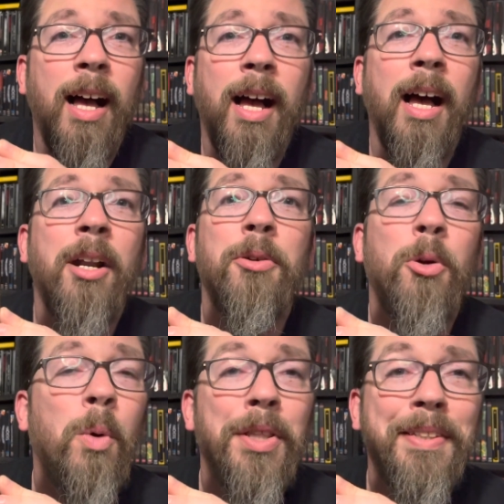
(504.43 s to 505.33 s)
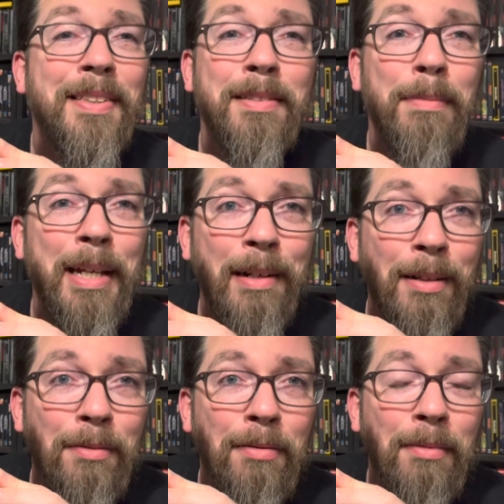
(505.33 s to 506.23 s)
I don't know what this is made
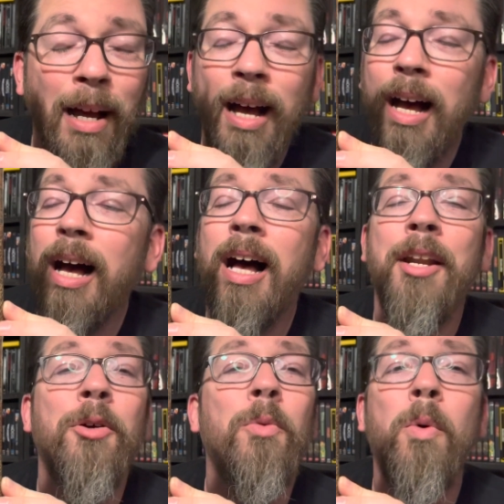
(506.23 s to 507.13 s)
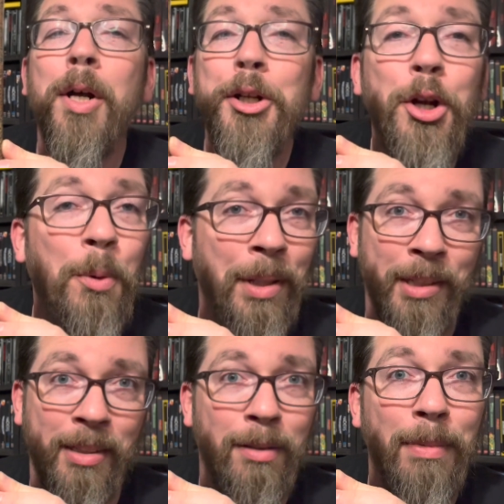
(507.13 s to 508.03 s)
of. I don't want to know what
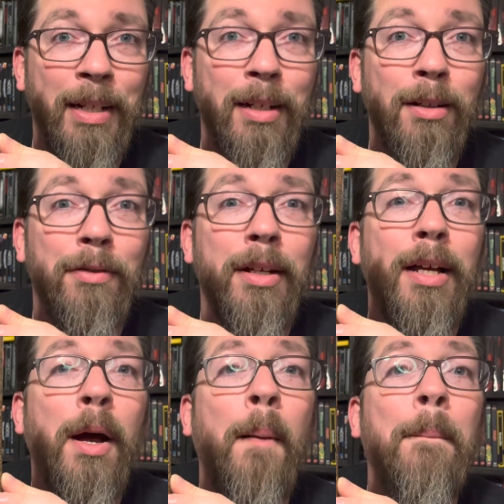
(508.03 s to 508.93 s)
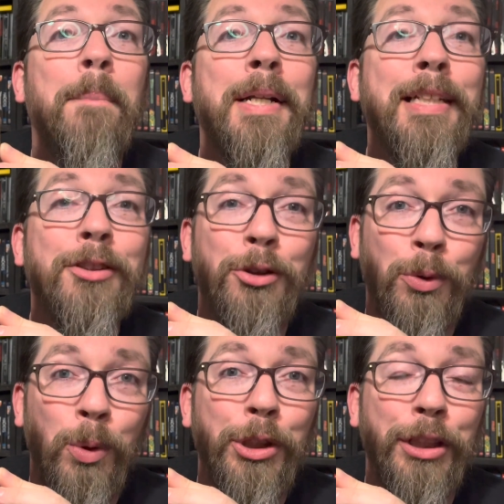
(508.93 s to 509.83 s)
this is made of, but it's
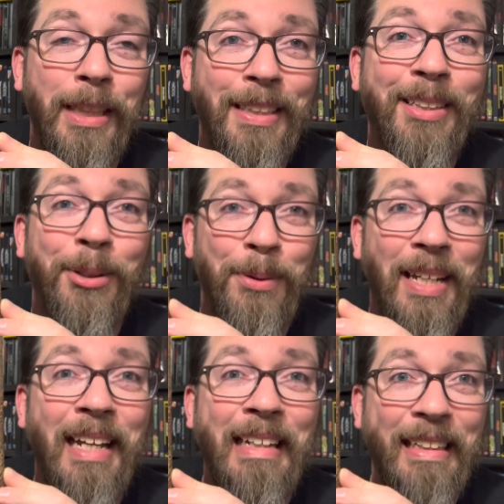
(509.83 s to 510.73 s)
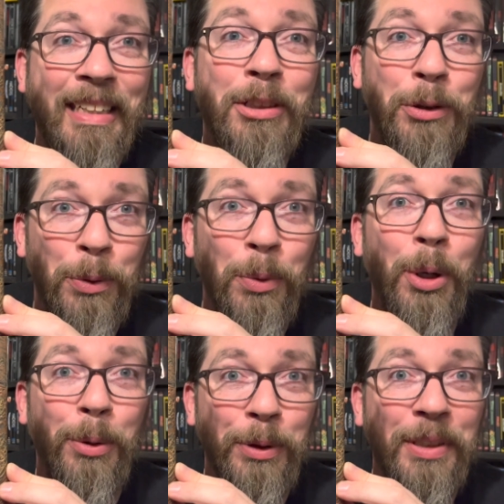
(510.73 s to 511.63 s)
squishy, okay? It's
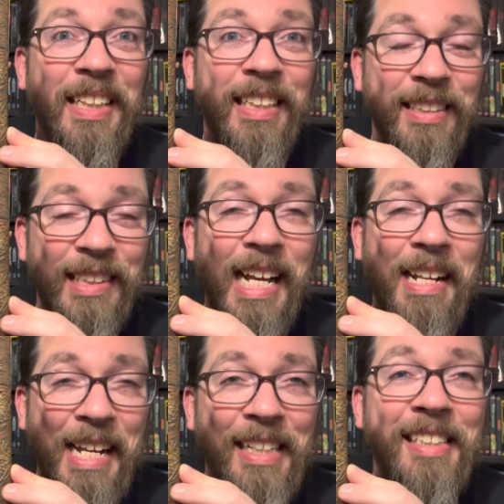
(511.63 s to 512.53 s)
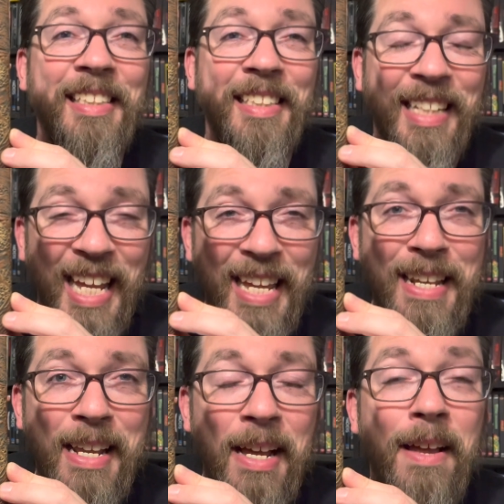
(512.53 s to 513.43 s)
gross. It's got a skin